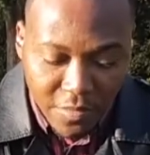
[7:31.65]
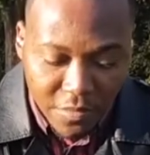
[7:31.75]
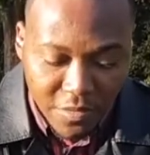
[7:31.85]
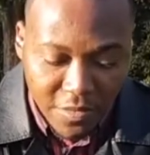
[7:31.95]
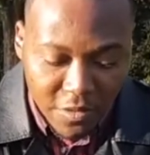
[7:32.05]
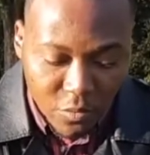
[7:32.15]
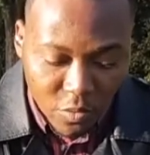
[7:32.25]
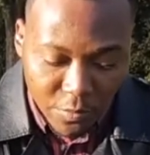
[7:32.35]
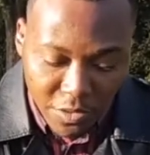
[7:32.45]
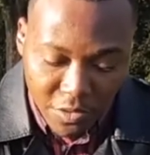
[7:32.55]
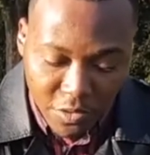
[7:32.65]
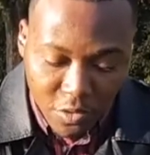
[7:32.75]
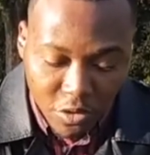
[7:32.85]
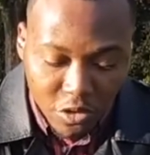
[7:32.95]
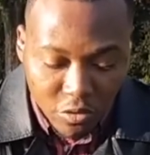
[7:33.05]
The next would be the
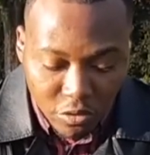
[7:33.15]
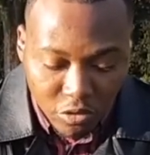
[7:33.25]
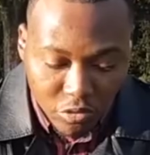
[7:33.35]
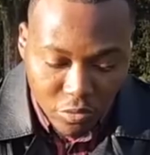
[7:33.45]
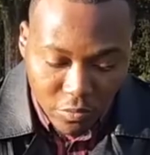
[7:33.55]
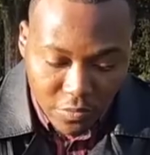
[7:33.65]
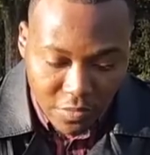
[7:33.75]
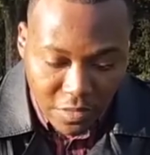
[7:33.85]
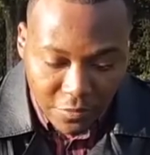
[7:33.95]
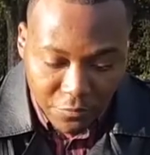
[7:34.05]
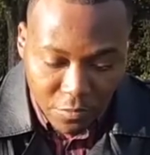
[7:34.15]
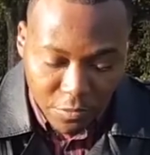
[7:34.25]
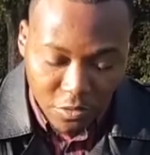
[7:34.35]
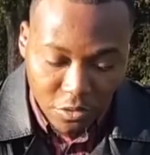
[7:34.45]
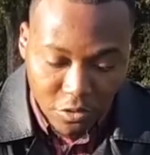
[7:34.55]
touch controls, and from
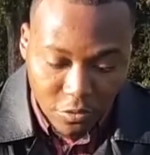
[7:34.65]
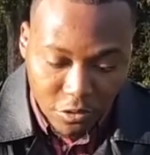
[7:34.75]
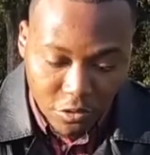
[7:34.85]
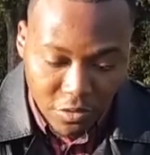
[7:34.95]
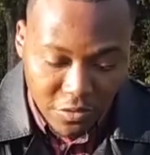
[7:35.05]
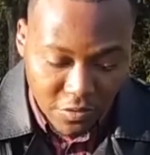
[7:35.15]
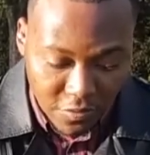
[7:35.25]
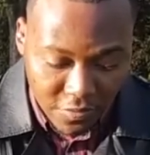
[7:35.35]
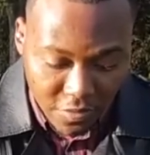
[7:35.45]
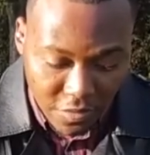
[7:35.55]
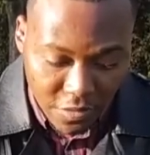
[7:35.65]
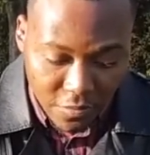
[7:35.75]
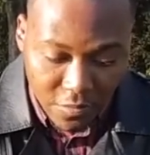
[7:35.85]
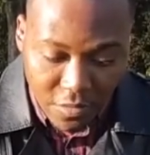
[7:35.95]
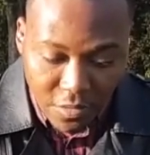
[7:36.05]
the touch controls, as you can see
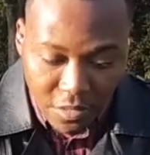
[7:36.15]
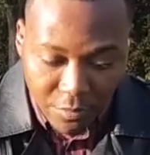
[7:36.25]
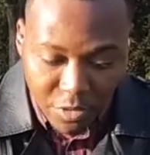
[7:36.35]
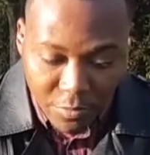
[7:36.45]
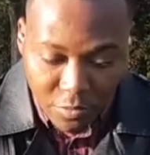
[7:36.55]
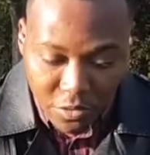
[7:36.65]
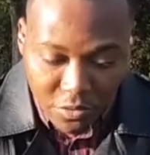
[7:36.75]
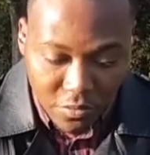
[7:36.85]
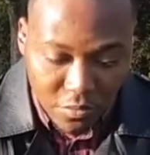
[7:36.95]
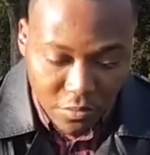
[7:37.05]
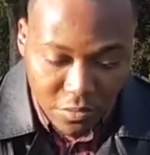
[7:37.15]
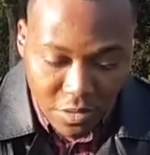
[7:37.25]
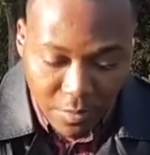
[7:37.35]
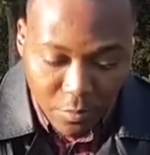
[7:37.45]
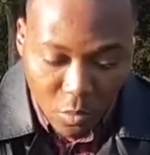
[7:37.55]
here, I'm able to
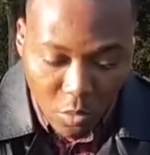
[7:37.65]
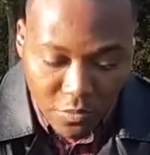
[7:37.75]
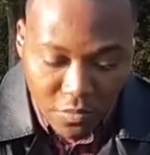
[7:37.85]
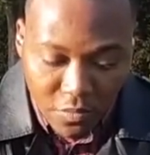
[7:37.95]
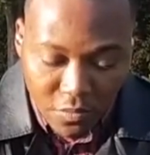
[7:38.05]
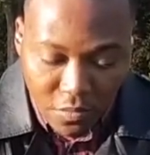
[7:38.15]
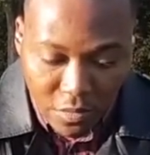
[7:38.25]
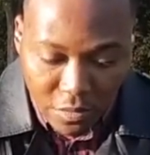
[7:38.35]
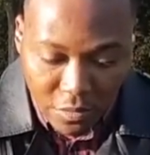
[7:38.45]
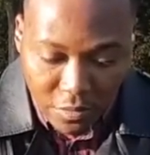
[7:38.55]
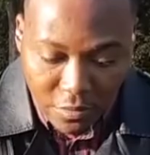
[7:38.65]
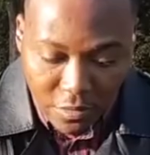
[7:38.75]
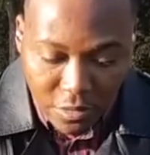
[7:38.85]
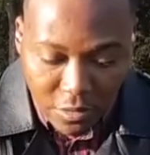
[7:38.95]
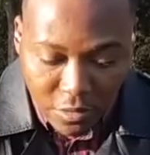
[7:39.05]
tap once
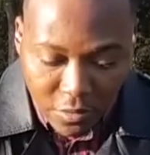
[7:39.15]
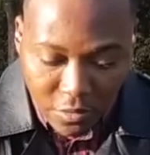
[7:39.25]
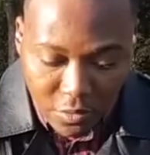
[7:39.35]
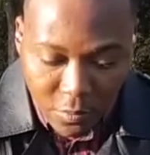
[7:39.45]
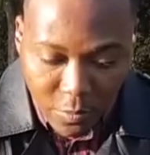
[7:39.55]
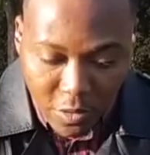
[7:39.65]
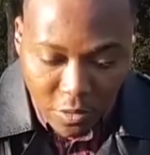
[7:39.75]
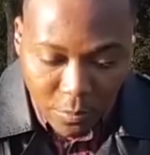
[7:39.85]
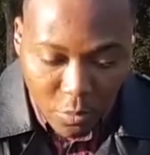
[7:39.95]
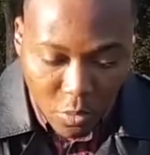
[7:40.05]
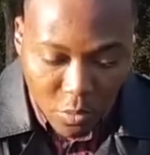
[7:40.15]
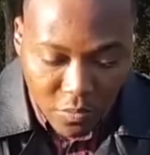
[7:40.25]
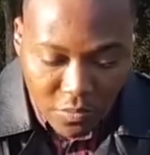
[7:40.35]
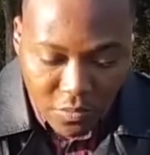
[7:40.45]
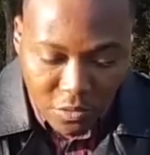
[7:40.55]
to play or
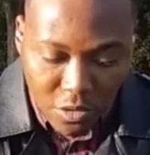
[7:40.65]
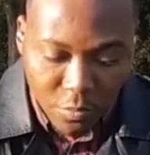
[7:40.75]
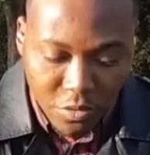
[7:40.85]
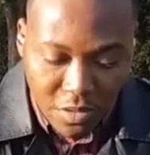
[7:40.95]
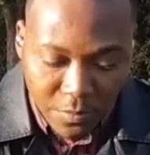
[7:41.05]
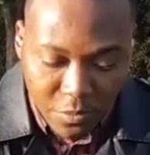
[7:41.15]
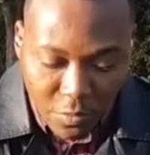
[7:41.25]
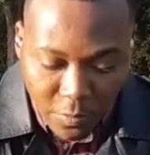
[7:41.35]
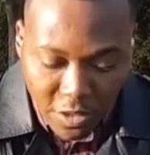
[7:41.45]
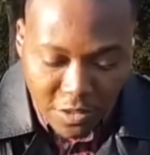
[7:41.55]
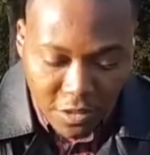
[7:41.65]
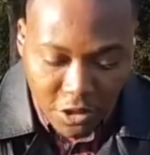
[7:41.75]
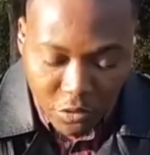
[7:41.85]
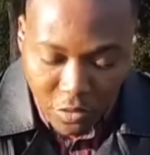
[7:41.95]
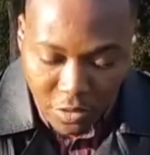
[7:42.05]
pause, double tap to play
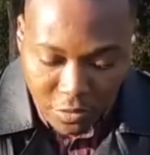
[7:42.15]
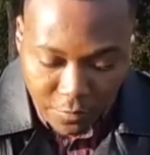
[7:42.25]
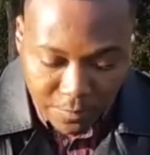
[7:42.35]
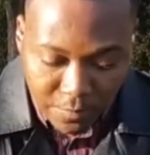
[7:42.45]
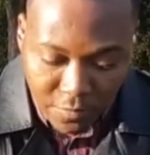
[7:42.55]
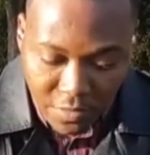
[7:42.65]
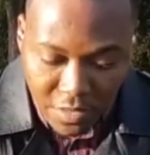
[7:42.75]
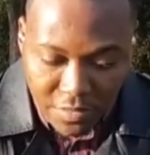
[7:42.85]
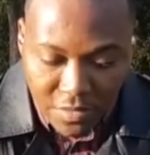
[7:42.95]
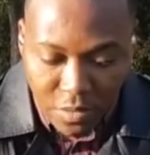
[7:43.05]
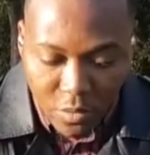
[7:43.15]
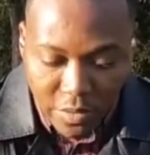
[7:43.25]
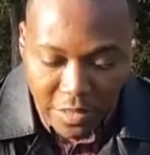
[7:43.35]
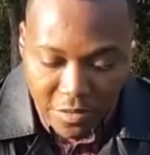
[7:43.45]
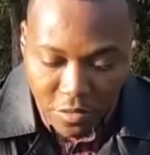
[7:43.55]
next track, answer or
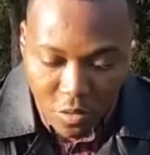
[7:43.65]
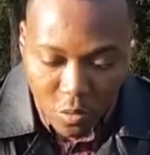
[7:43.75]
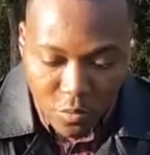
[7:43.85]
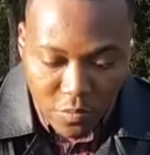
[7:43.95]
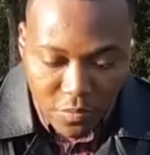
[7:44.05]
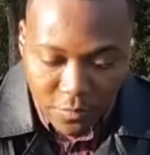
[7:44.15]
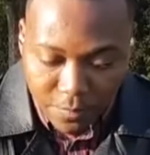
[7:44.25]
end calls,